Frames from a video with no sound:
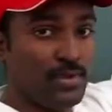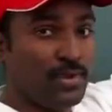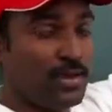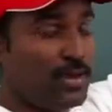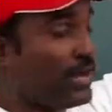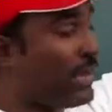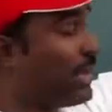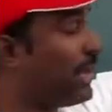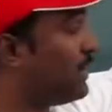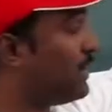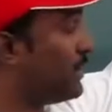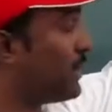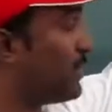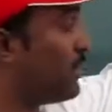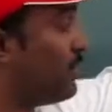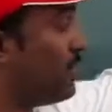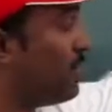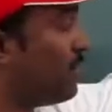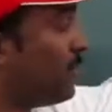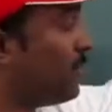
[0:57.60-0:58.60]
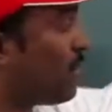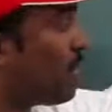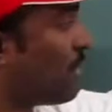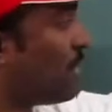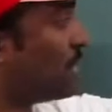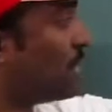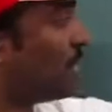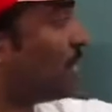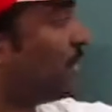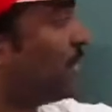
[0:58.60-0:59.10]
and the given four
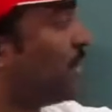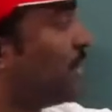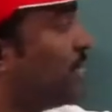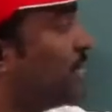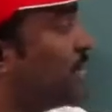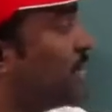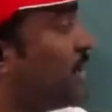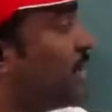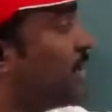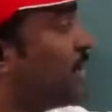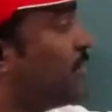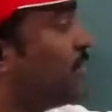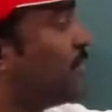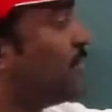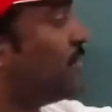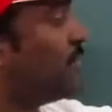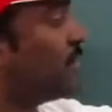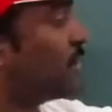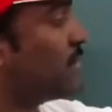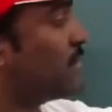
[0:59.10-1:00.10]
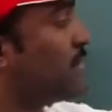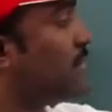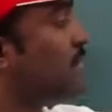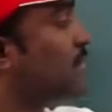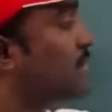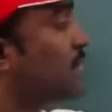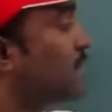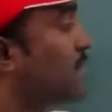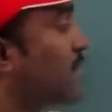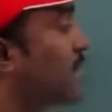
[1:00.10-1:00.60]
alternatives are first,
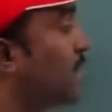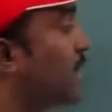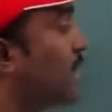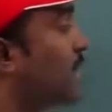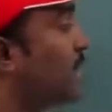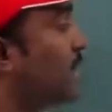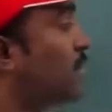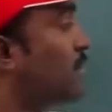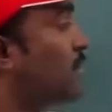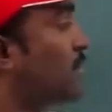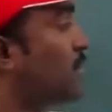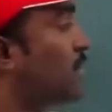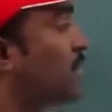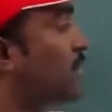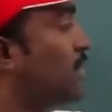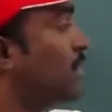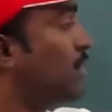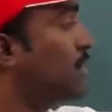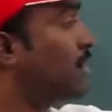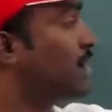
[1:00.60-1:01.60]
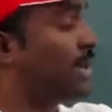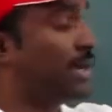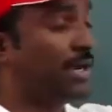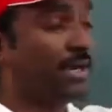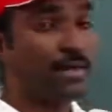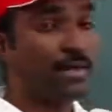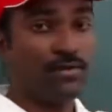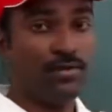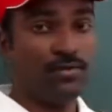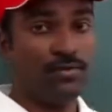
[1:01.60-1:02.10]
second, third and
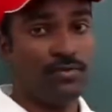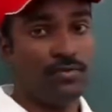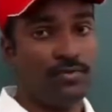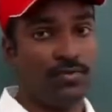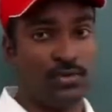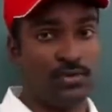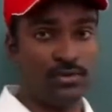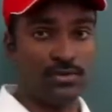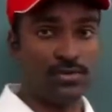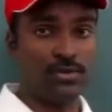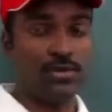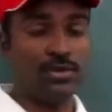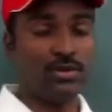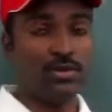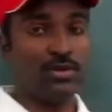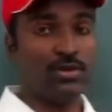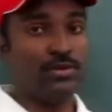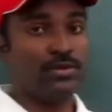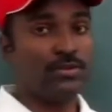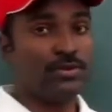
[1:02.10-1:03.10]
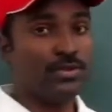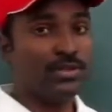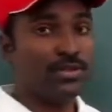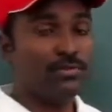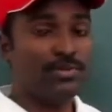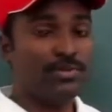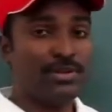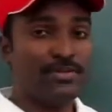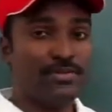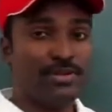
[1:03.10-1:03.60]
fourth. So in the
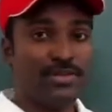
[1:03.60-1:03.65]
previous